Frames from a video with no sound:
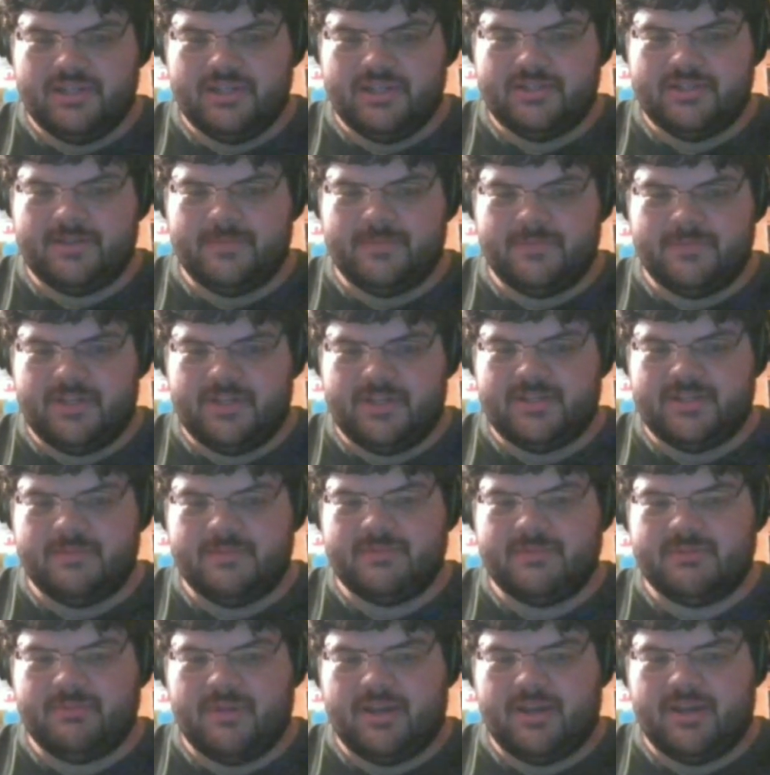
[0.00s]
some in
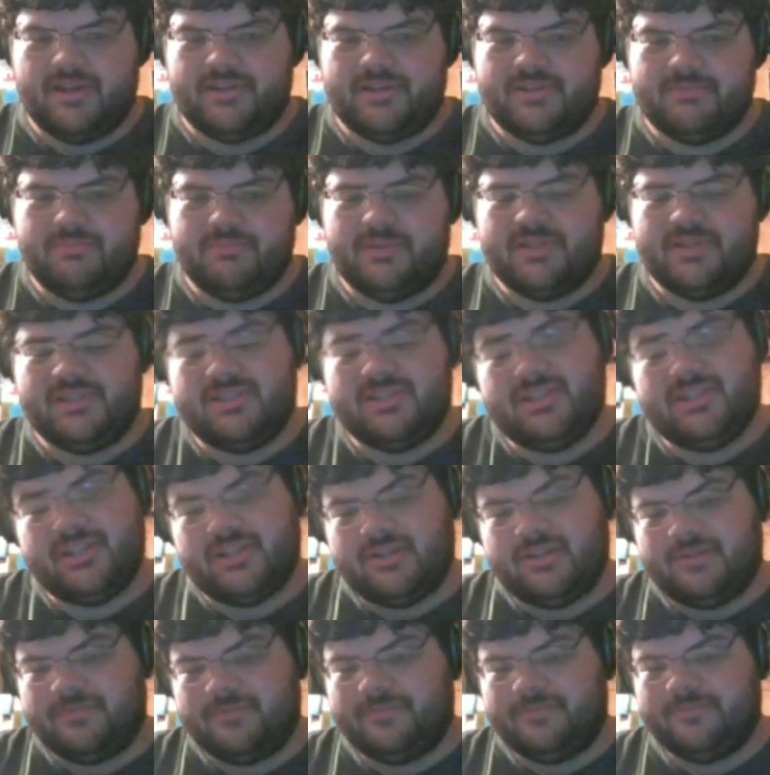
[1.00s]
some spots, but
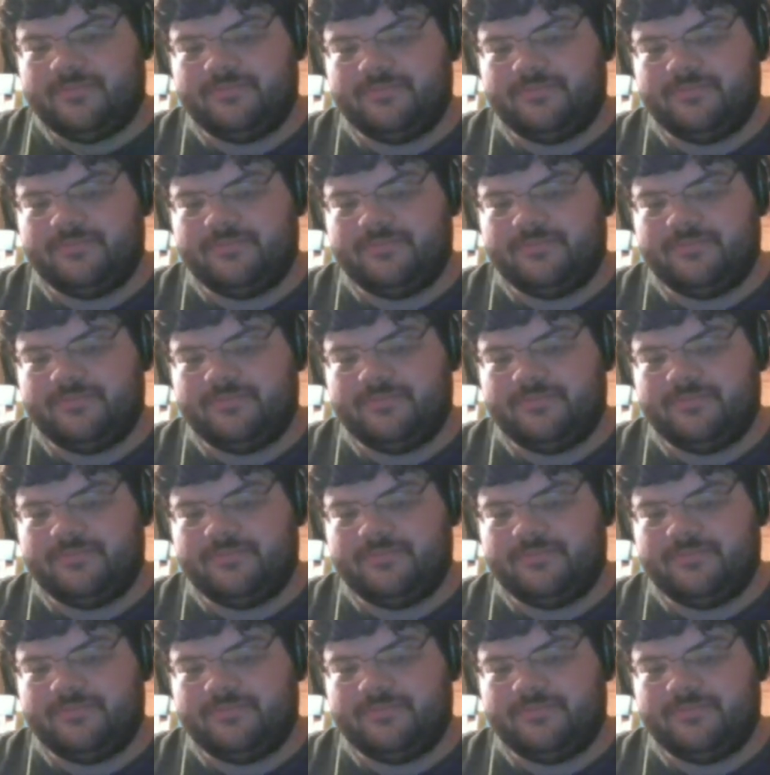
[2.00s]
still,